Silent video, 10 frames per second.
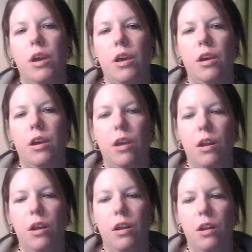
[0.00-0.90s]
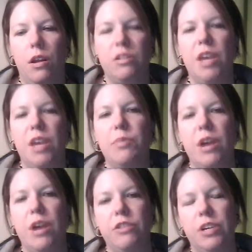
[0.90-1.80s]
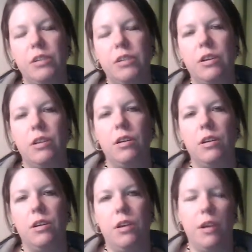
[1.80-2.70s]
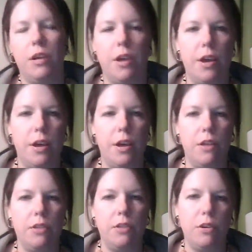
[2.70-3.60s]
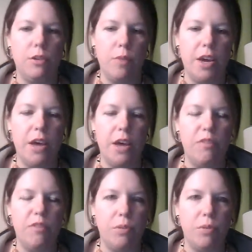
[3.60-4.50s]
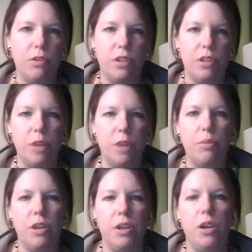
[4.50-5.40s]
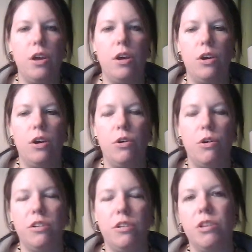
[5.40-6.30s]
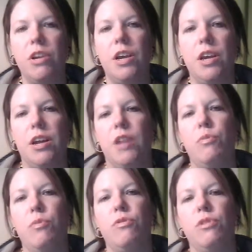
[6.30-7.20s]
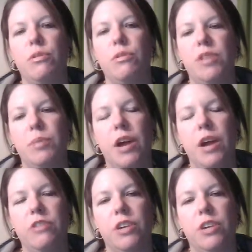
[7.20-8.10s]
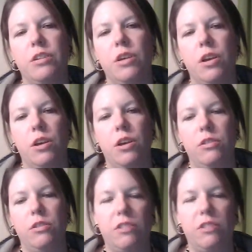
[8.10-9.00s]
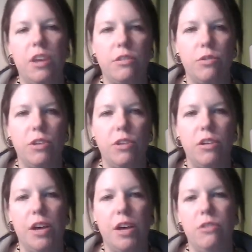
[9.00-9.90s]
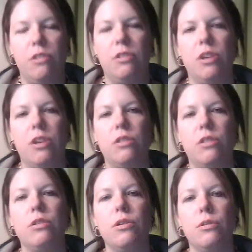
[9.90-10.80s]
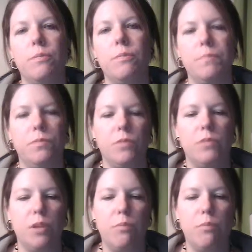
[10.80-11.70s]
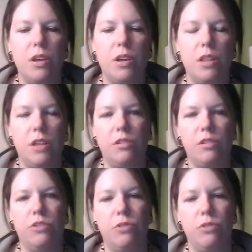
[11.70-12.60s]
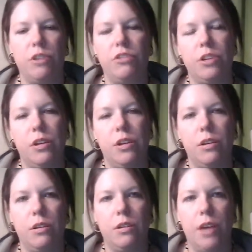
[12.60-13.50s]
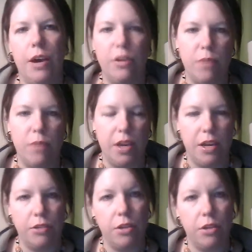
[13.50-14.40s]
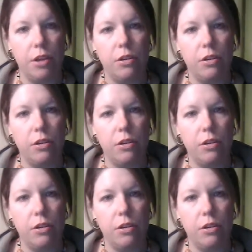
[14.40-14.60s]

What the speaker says: in a design project, and you might have people within the company who are disagreeing on how to move forward with the project. So this case really allowed you to think through, being in that situation, how you might handle it.